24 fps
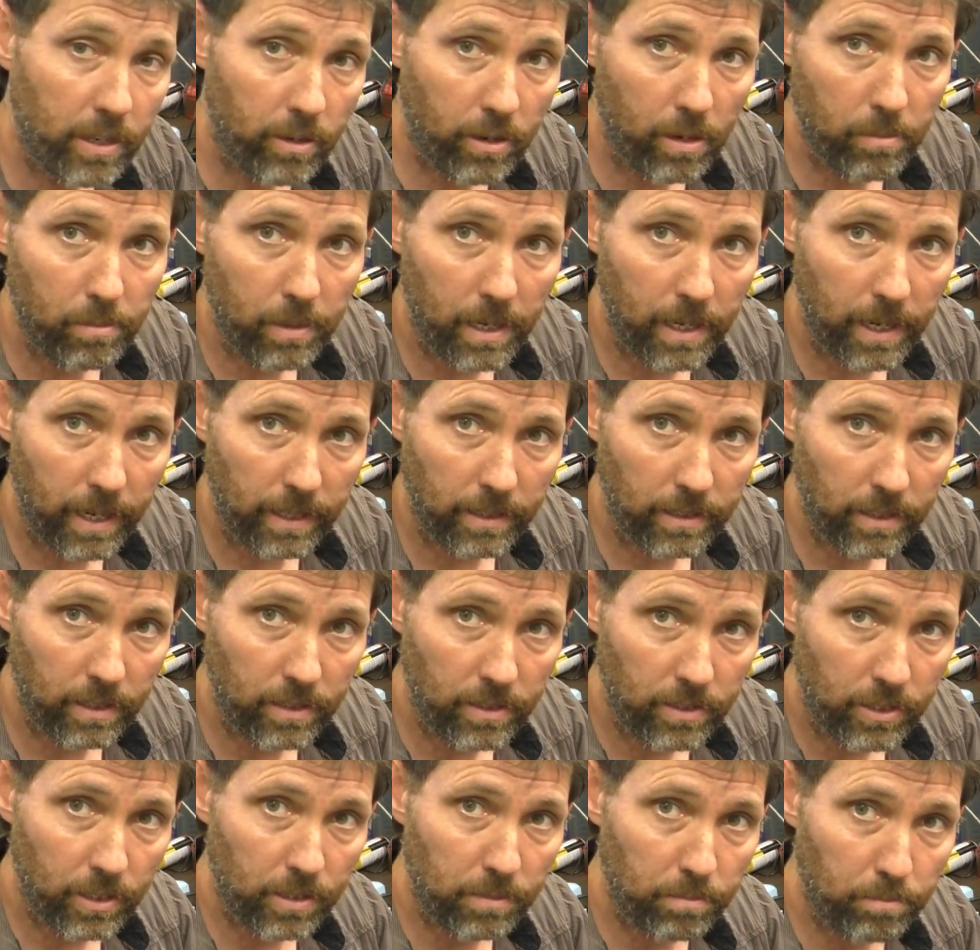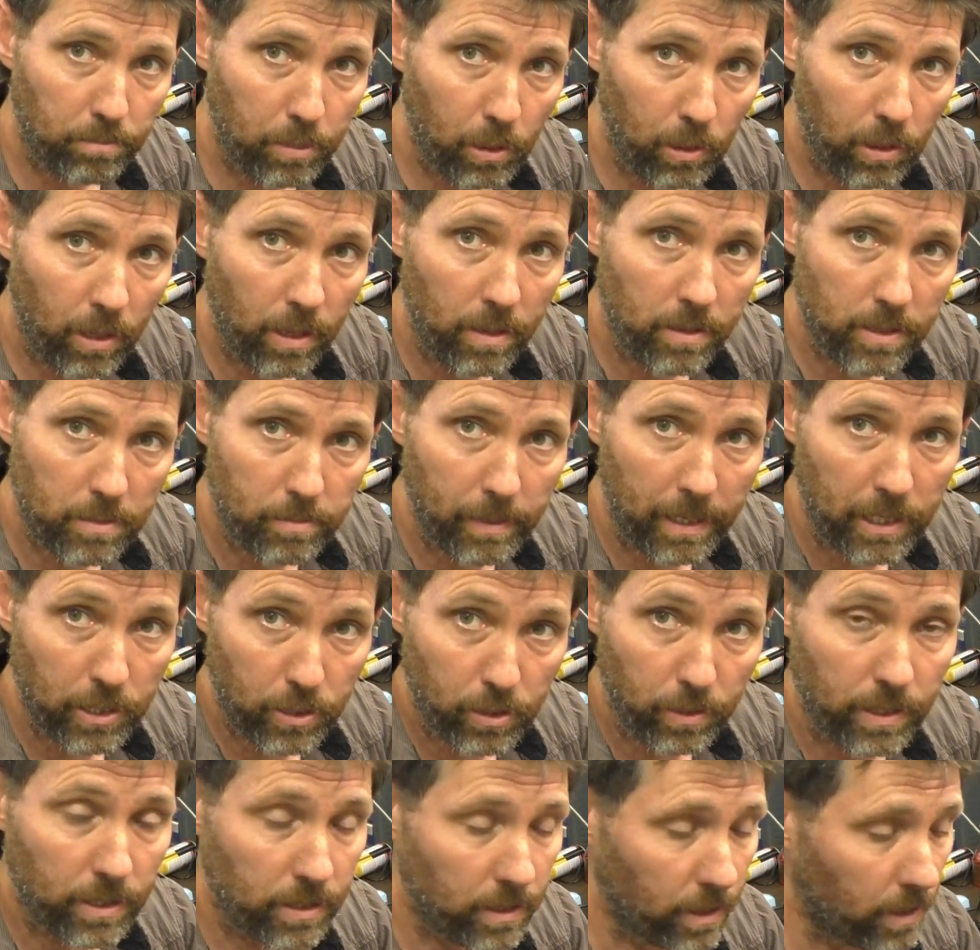you crimp connectors, just pull on them to make
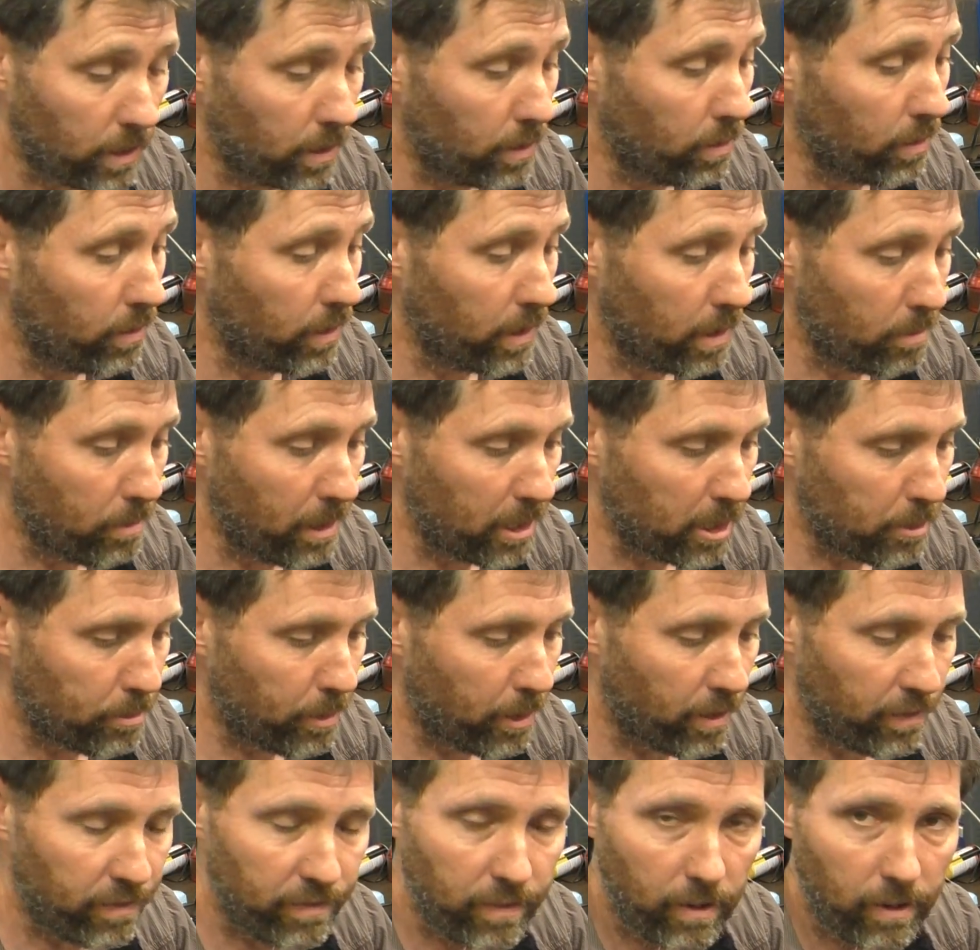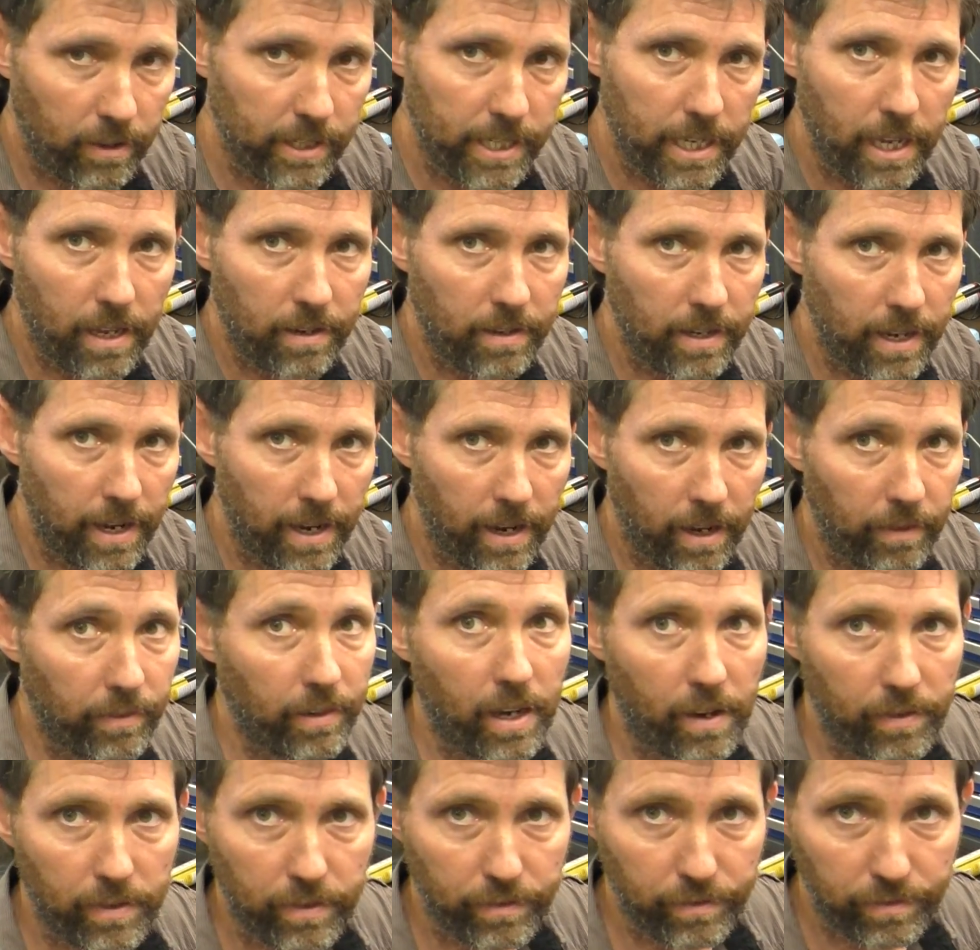sure they're secure. You're much better off finding out now than
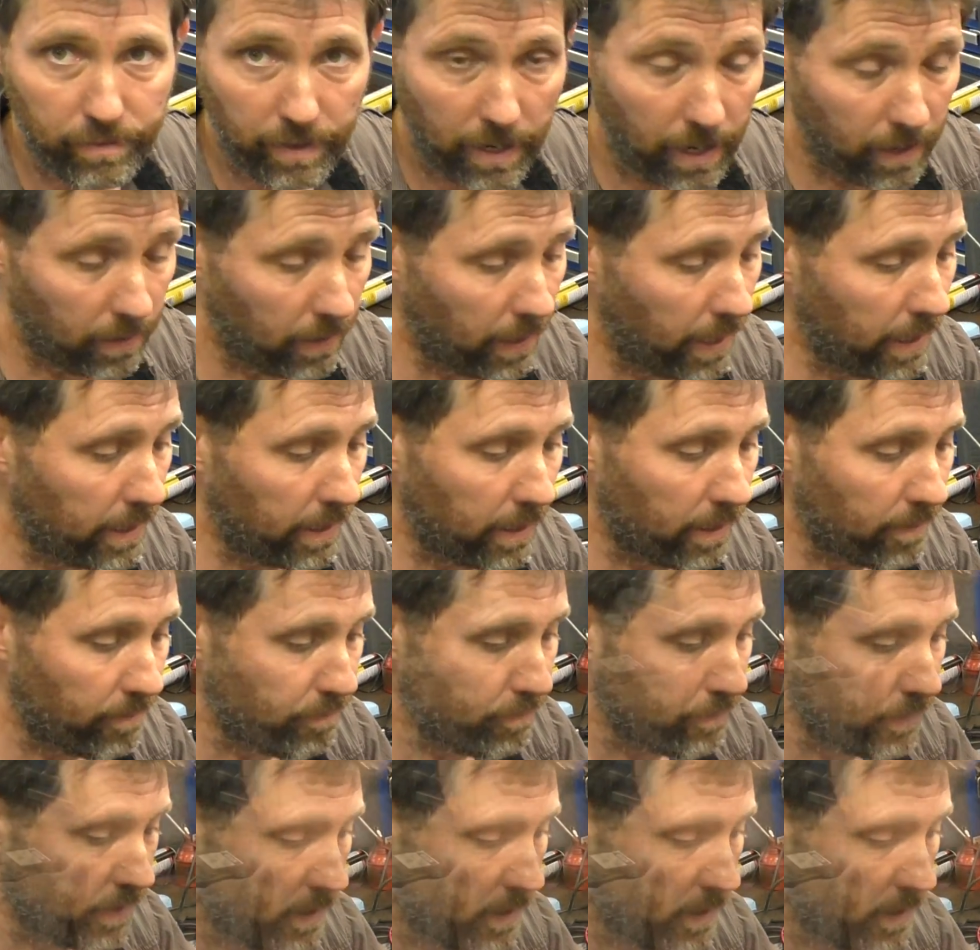having them fail later.